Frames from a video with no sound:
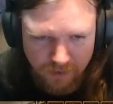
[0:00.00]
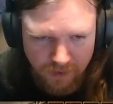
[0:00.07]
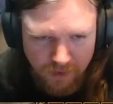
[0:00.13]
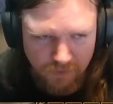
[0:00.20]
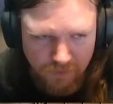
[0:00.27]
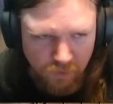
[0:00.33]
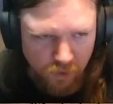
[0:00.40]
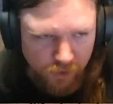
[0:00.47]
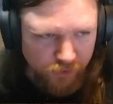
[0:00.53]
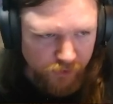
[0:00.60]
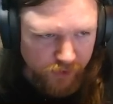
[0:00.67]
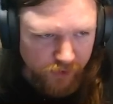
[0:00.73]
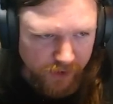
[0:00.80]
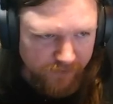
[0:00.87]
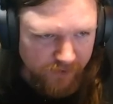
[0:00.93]
I'm
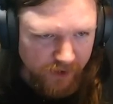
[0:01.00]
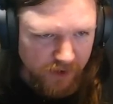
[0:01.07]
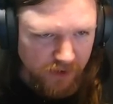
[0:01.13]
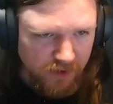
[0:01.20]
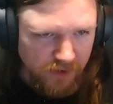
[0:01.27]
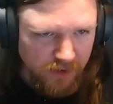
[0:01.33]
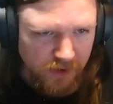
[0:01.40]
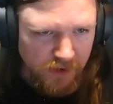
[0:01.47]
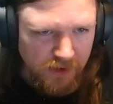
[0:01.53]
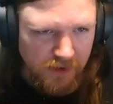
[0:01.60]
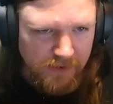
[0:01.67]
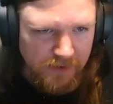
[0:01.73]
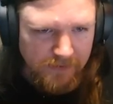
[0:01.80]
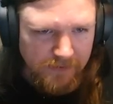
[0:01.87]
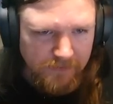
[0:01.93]
wondering if I can
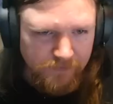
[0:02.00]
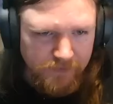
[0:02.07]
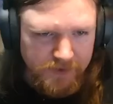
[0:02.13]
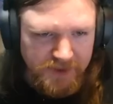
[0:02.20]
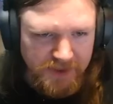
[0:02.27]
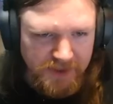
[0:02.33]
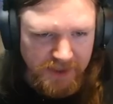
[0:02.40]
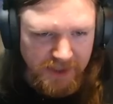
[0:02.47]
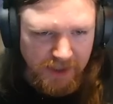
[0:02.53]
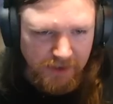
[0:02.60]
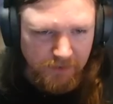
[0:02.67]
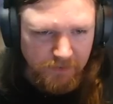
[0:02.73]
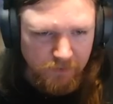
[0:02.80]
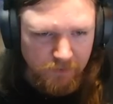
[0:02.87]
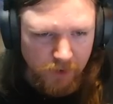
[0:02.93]

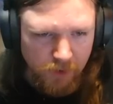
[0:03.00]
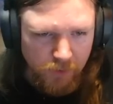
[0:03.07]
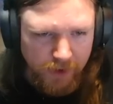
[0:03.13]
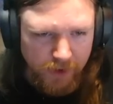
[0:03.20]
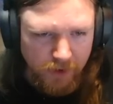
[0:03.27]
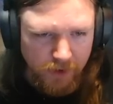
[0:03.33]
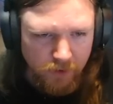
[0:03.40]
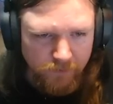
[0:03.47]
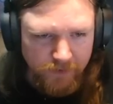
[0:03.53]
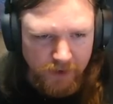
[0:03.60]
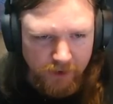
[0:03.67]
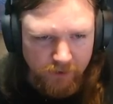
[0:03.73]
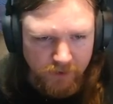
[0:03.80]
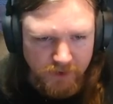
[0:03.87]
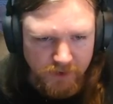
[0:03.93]
sneaky my way in over
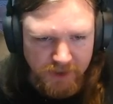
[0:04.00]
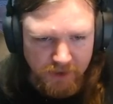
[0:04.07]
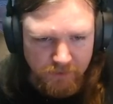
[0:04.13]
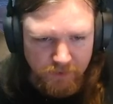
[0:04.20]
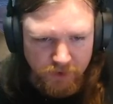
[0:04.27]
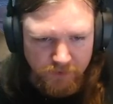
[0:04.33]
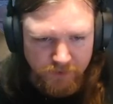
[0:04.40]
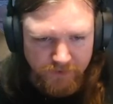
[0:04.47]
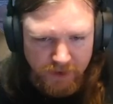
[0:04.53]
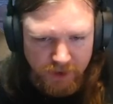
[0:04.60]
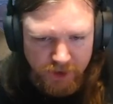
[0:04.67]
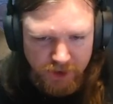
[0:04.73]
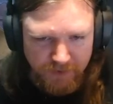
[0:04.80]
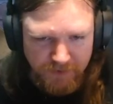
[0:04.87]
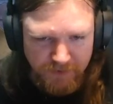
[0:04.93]
here and sink a bunch of
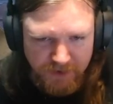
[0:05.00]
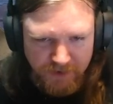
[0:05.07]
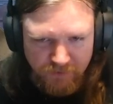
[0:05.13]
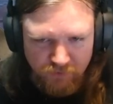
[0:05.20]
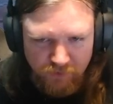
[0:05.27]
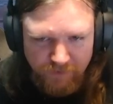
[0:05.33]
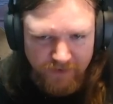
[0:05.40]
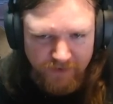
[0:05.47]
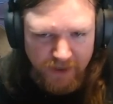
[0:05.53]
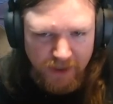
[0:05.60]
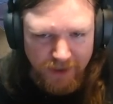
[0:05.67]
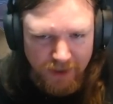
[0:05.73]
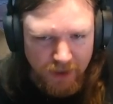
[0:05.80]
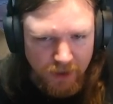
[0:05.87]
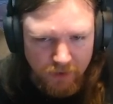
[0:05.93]
English ships as
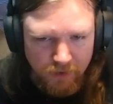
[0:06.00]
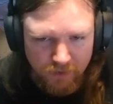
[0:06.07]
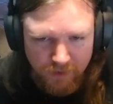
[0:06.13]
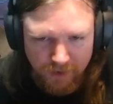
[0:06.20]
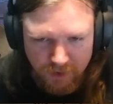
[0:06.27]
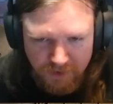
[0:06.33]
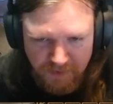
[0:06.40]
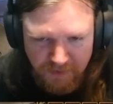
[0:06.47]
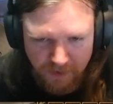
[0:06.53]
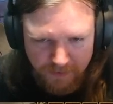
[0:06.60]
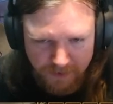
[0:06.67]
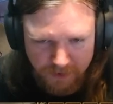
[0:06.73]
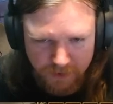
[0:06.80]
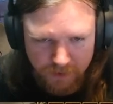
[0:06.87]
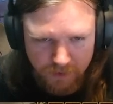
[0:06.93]
Rivengi. There goes Brabant.